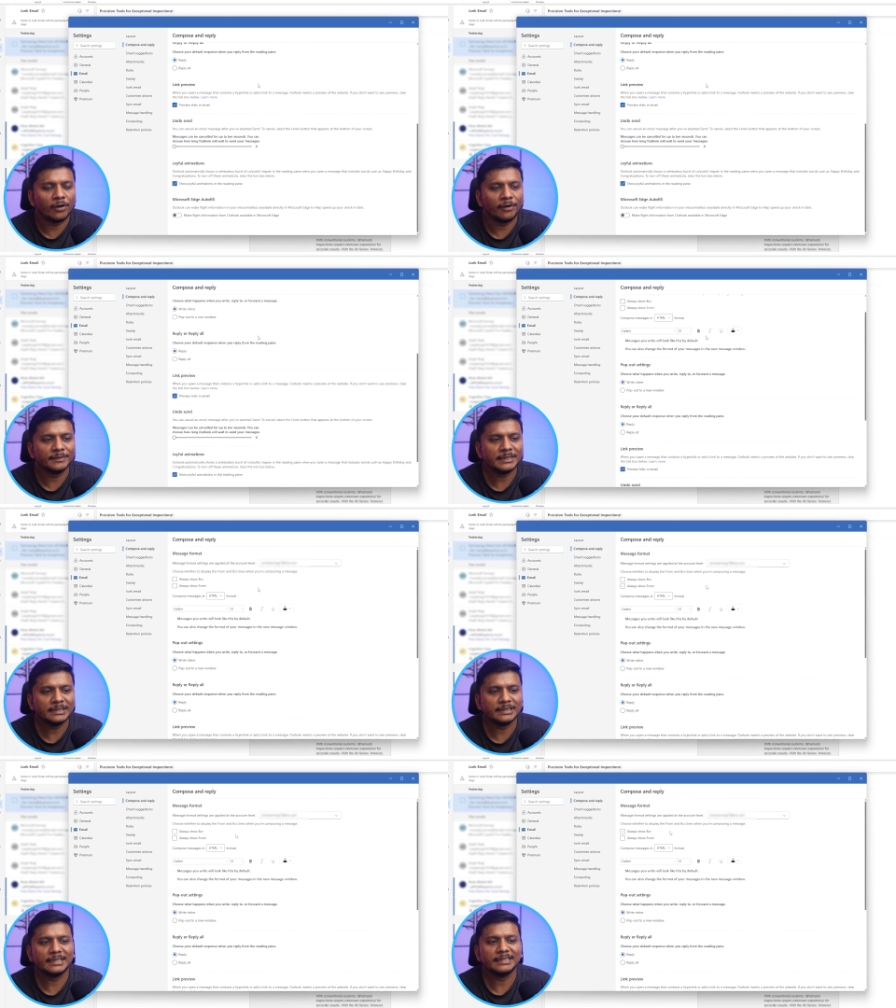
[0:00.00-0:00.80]
of
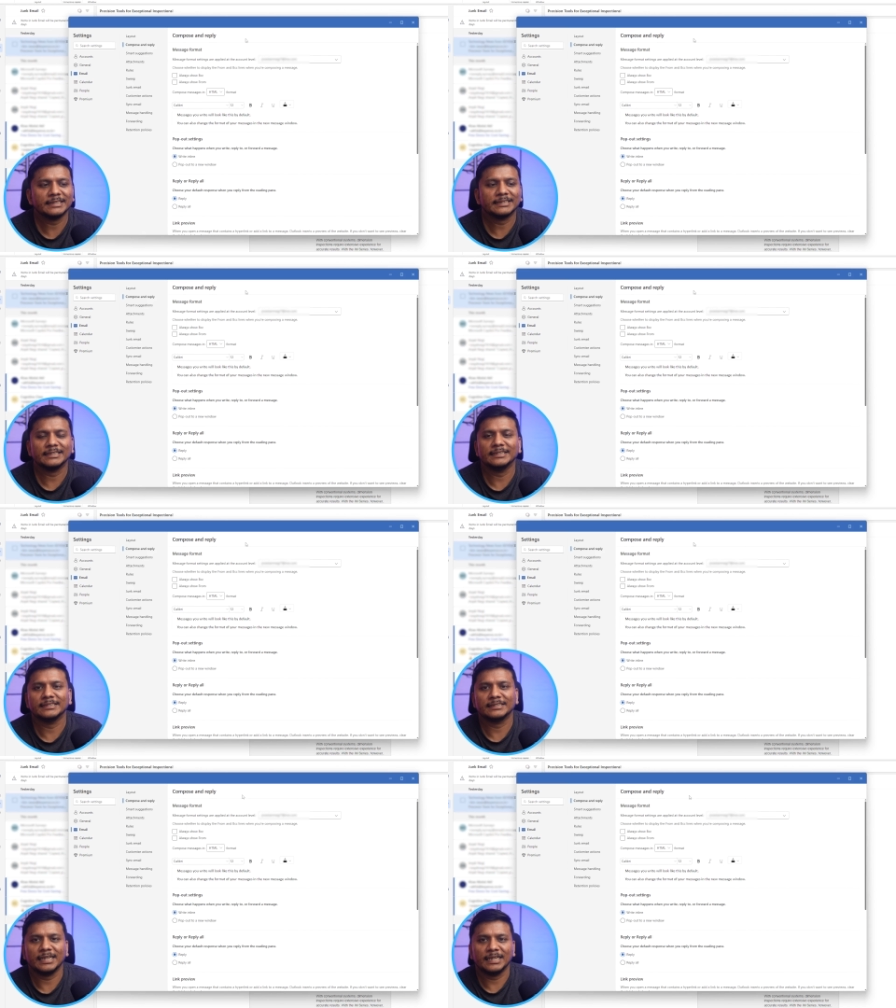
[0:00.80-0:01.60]
these settings
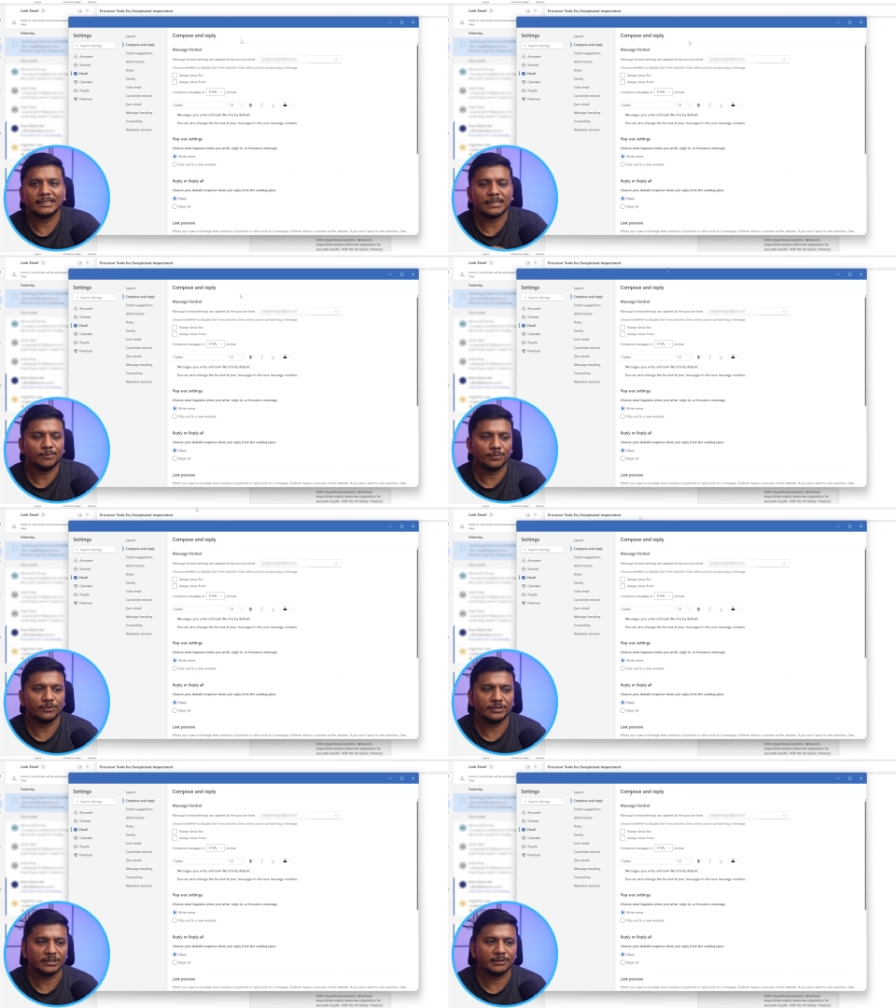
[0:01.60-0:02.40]
inside
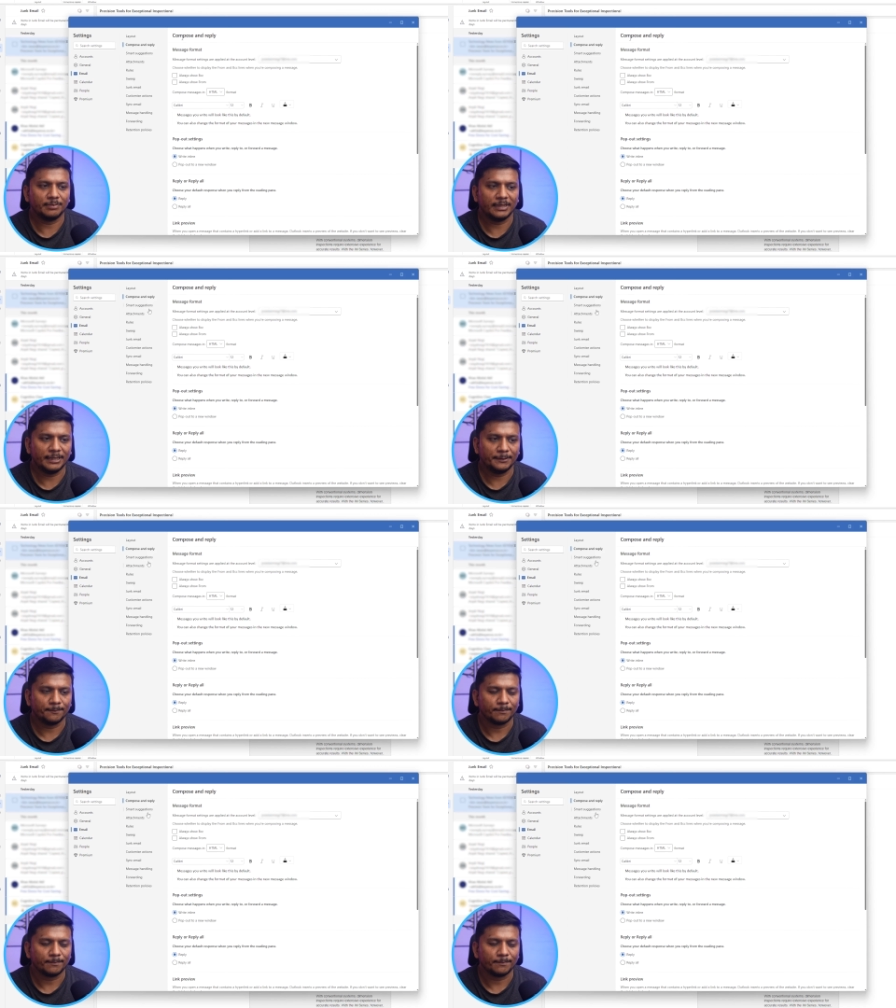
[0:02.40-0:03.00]
compose and reply.